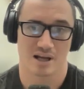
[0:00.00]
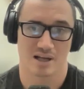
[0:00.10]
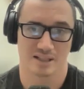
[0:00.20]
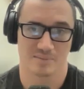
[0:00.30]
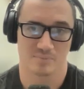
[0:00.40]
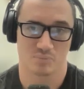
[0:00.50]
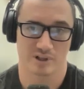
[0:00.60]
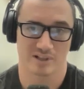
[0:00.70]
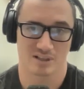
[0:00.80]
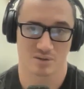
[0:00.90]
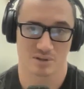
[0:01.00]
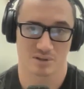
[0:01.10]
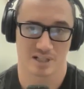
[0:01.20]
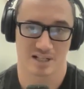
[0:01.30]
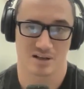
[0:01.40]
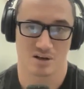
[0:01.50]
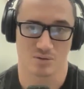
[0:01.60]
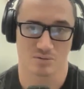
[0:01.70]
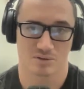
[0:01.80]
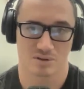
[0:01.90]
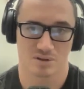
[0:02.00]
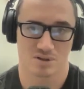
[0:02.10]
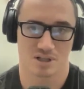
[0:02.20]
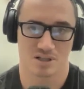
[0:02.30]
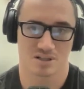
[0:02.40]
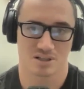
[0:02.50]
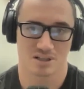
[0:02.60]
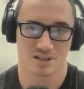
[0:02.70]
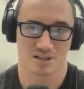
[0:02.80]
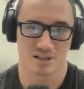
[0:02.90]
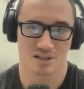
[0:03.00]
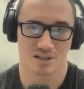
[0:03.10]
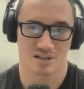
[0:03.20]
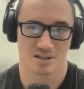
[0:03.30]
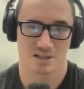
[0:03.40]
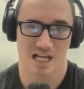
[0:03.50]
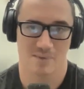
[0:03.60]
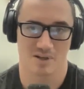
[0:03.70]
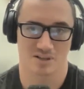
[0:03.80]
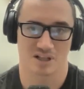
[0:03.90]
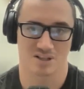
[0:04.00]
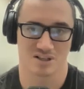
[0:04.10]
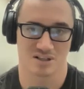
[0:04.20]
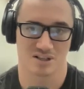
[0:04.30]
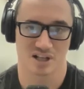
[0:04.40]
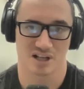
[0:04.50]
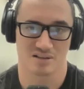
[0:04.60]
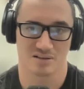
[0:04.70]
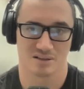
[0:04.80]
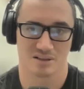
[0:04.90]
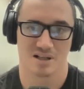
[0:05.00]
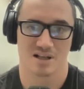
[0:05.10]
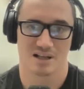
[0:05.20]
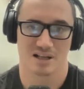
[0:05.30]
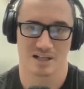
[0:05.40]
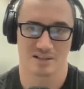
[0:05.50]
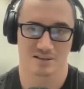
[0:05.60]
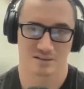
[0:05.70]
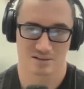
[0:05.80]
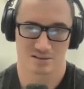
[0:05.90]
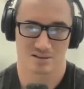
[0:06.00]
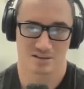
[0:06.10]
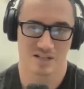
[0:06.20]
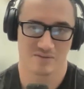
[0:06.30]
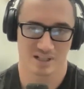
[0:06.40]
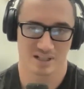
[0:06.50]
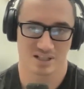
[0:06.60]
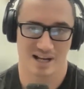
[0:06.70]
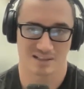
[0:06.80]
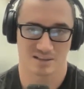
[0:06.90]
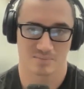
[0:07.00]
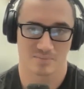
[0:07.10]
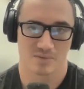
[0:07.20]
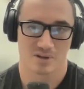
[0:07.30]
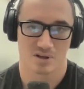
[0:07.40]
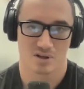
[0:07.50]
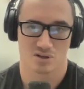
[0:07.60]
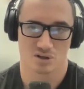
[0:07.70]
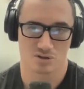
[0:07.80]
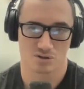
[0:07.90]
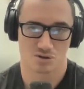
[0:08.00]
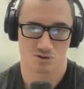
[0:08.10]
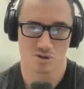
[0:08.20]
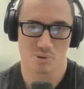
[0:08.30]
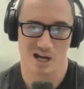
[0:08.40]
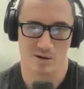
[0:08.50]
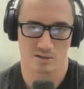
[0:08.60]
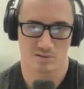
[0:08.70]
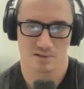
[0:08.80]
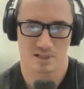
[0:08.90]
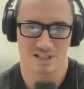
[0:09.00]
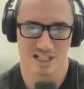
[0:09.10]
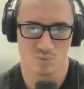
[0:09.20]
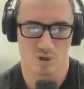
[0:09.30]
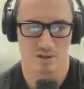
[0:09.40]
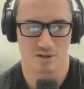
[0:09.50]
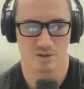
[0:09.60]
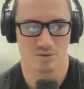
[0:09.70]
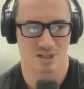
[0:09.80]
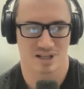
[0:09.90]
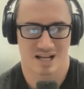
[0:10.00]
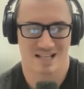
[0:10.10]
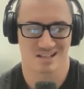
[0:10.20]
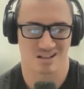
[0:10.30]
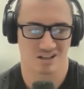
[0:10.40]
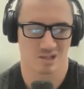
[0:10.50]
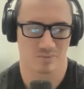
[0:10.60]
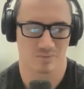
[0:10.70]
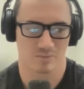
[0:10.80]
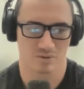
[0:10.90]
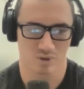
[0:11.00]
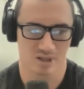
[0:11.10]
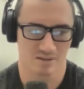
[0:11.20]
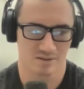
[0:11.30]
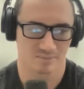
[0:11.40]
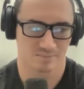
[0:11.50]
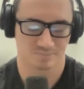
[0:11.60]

and then bring it to a dead halt just as the hammer touches the shell. and leave it intact. So true power, as anyone who's had an argument with